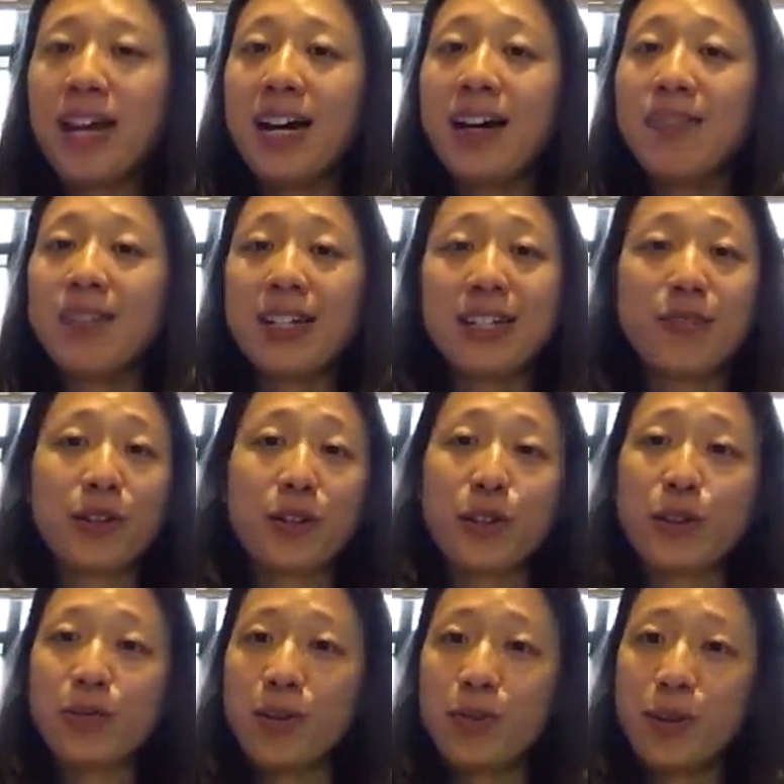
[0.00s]
And it's very
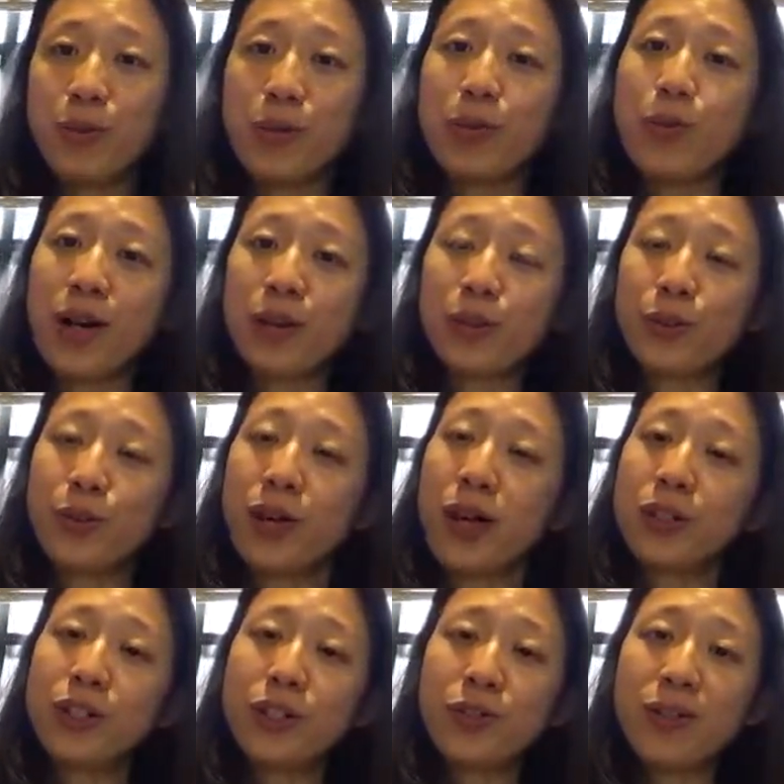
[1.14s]
doable. We'll walk through
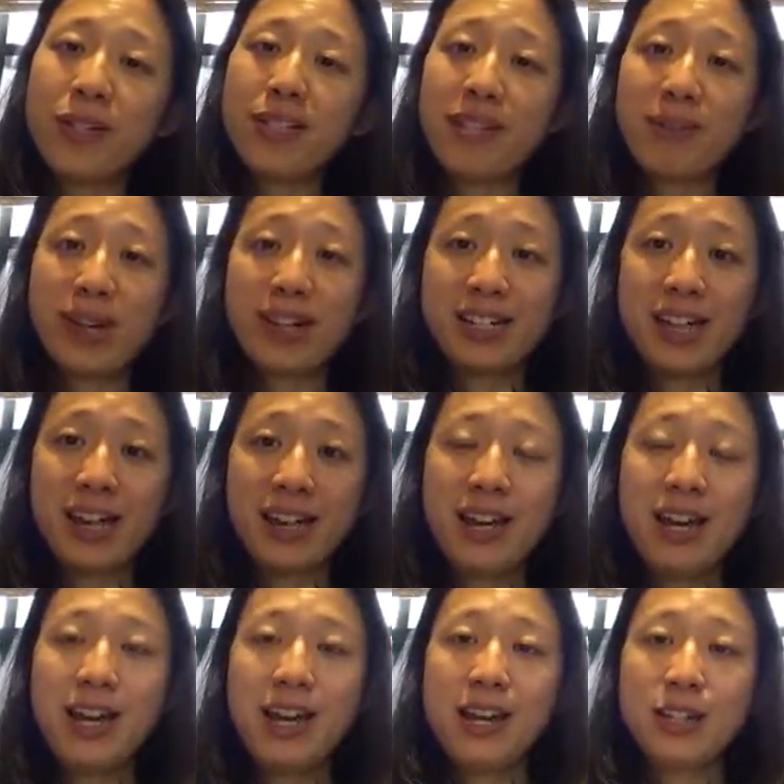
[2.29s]
how to do it day by day.
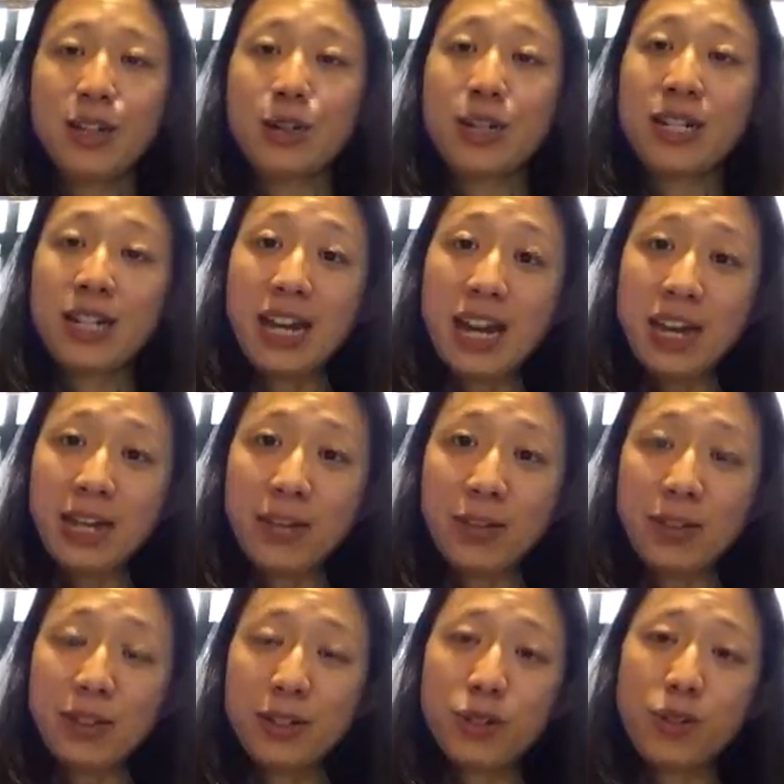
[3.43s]
So today you're
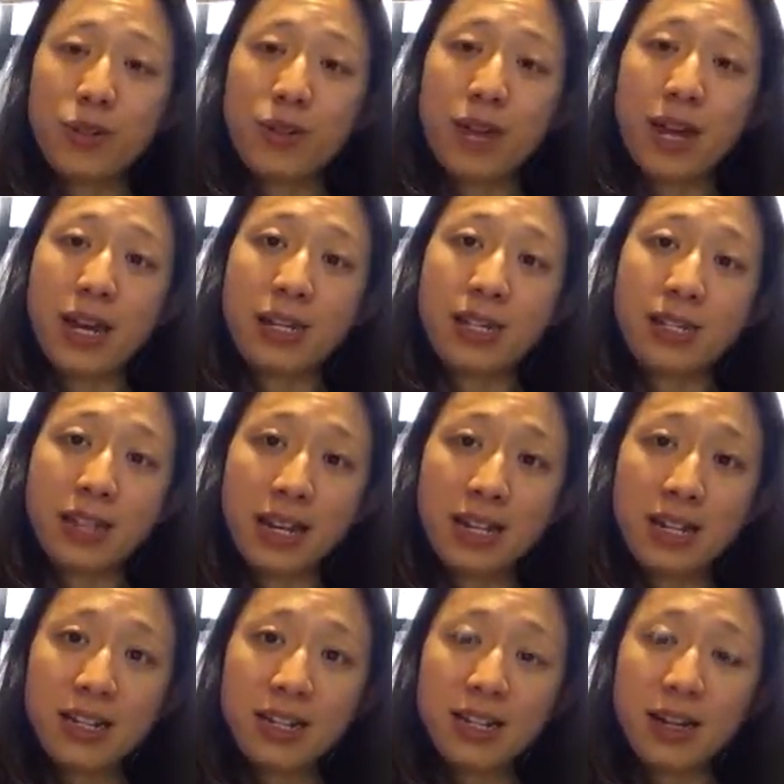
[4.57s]
gonna do a
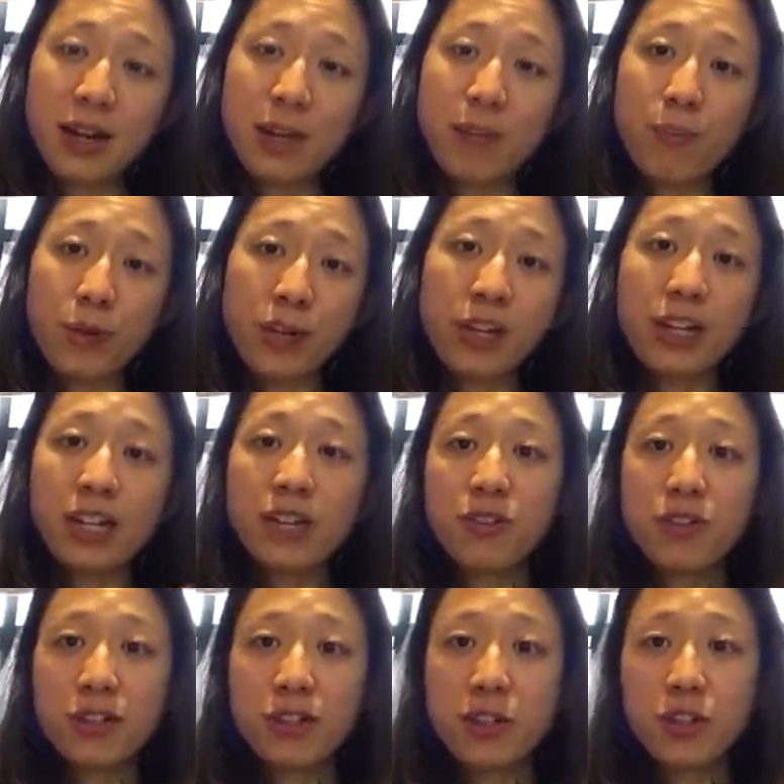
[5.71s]
second book in your
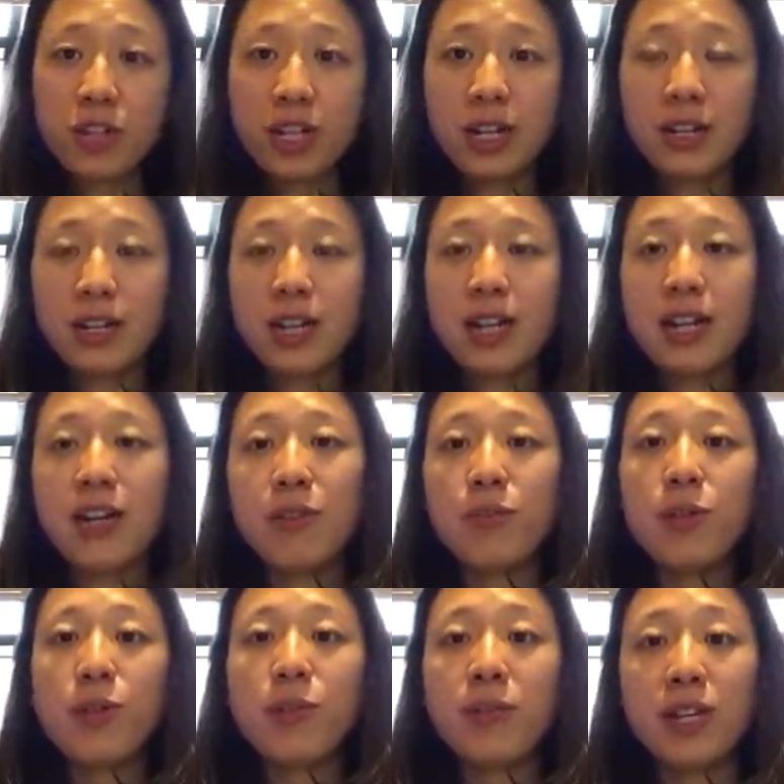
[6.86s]
Excel sheet, and it
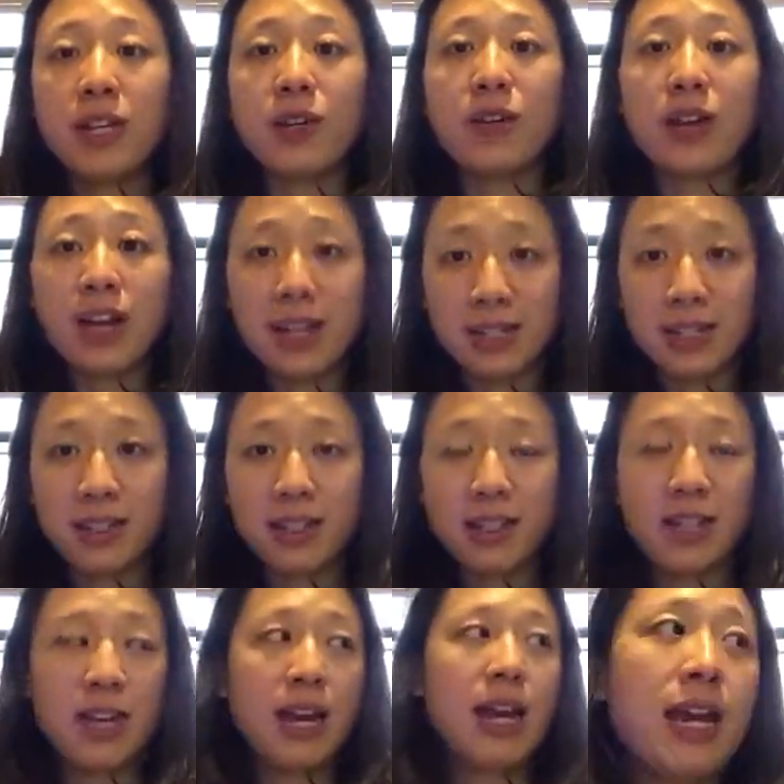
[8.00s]
will be your assets.
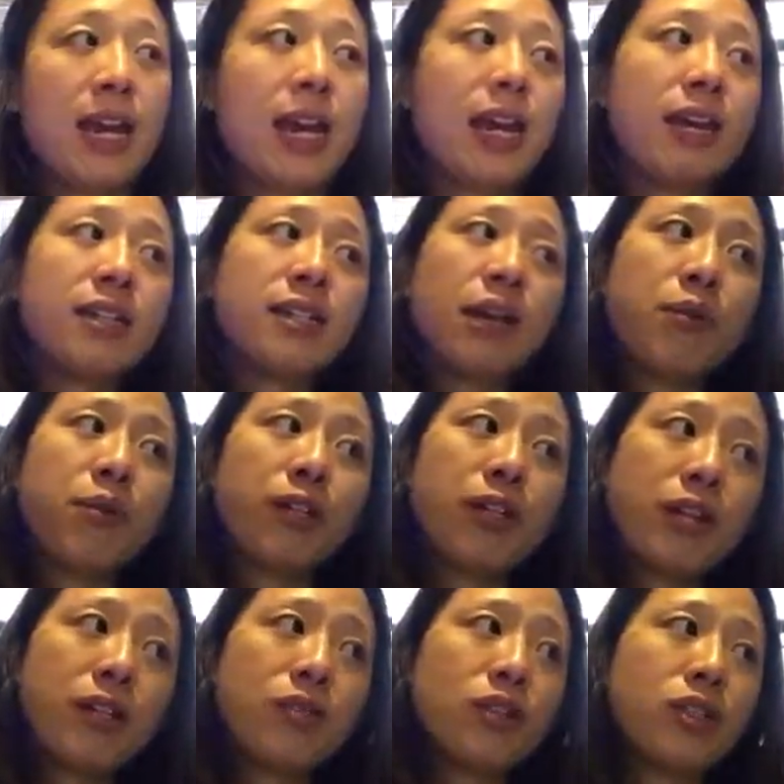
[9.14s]
And I would
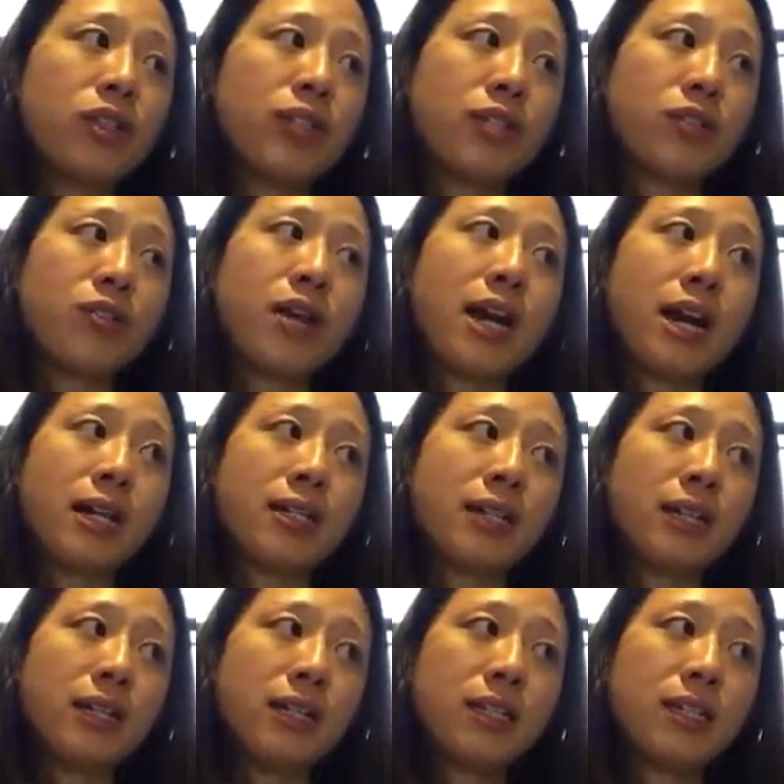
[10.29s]
like you to list your
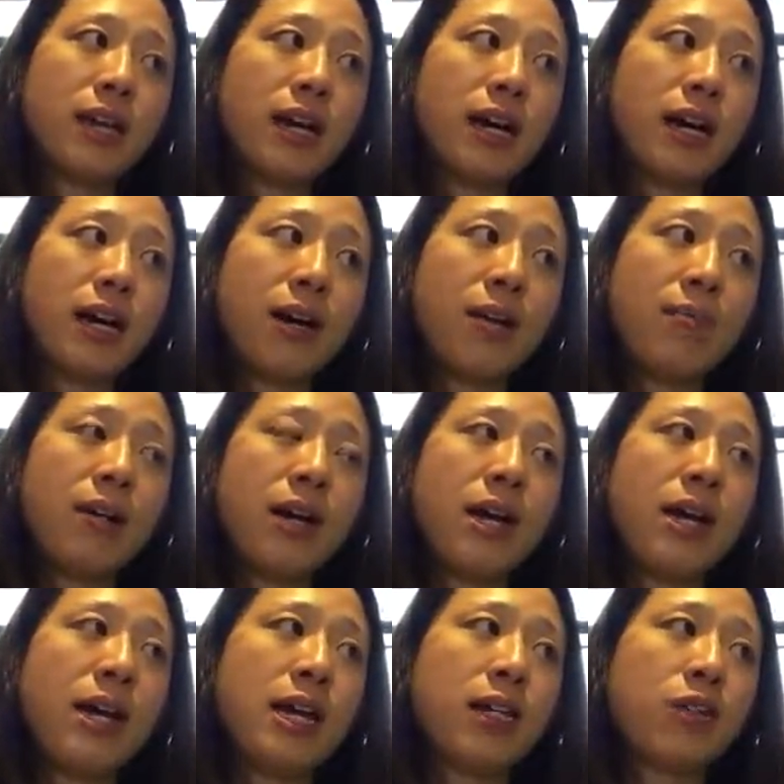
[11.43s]
assets
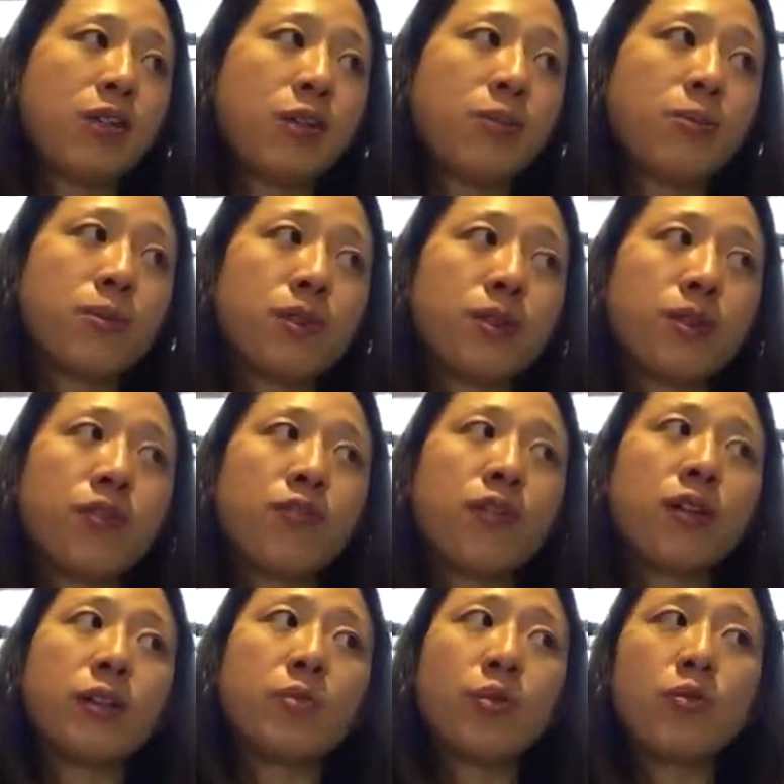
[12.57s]
in terms of,
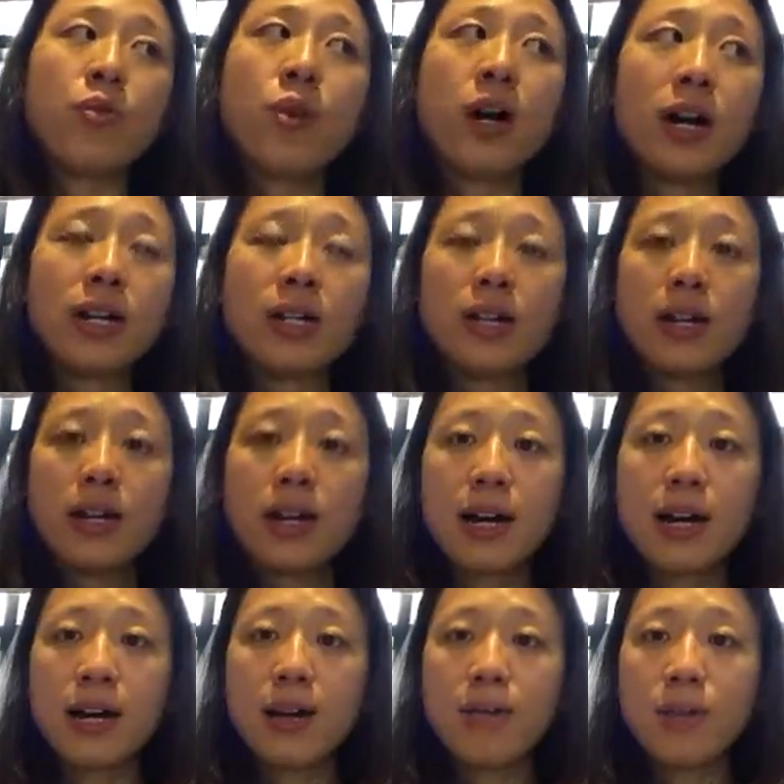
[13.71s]
number one,
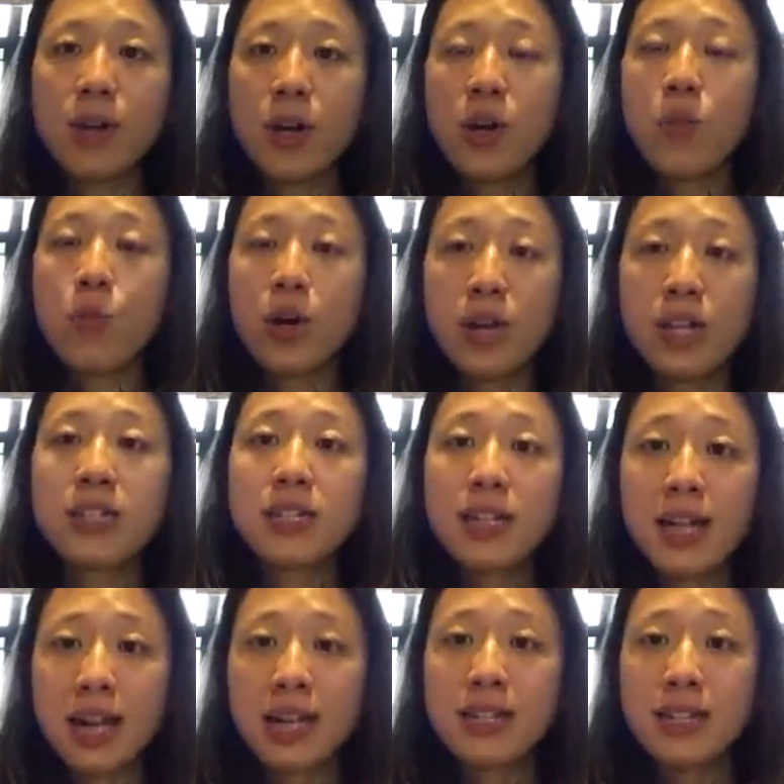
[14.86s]
what is
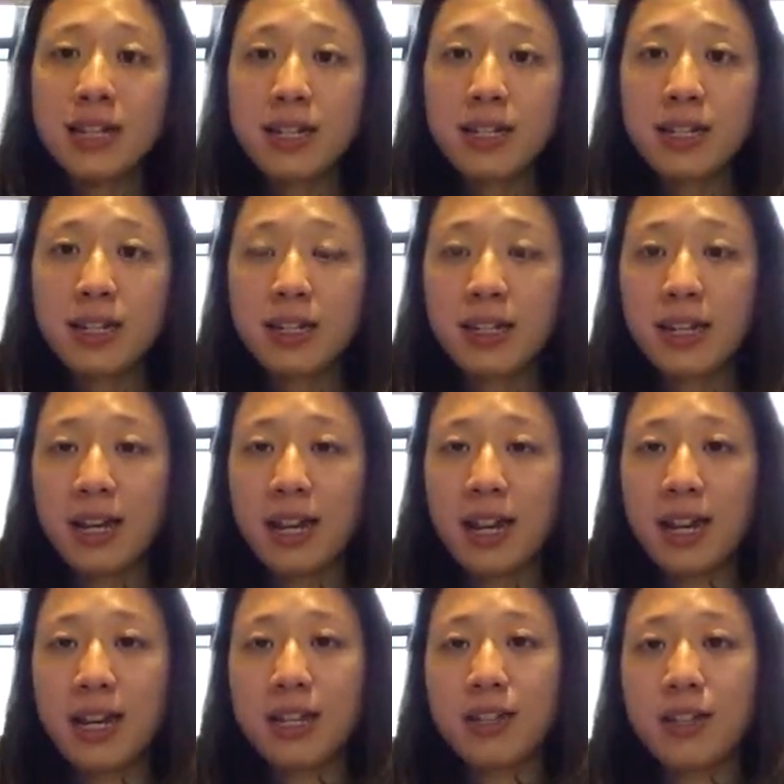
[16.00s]
the asset?
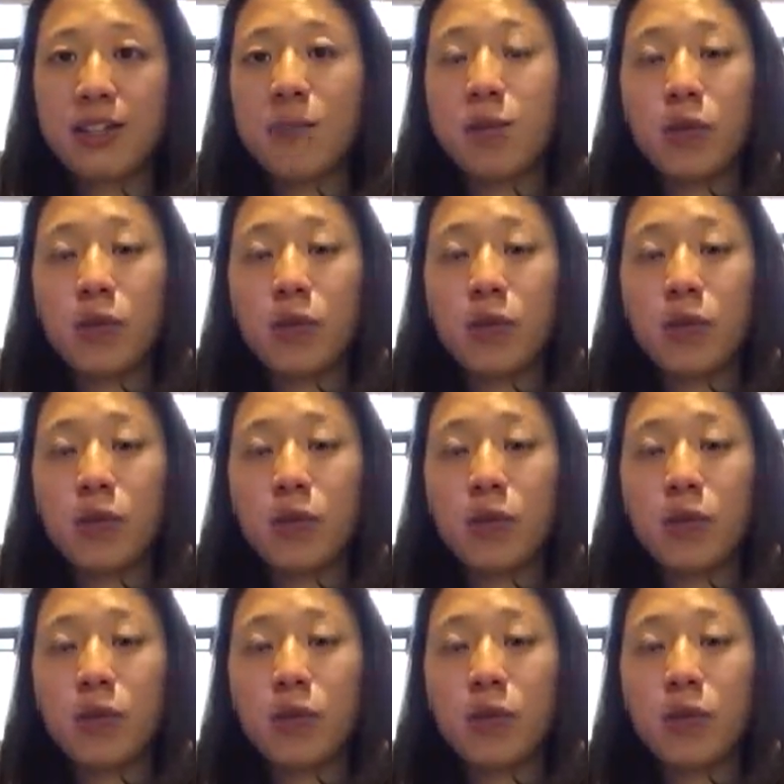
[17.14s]
And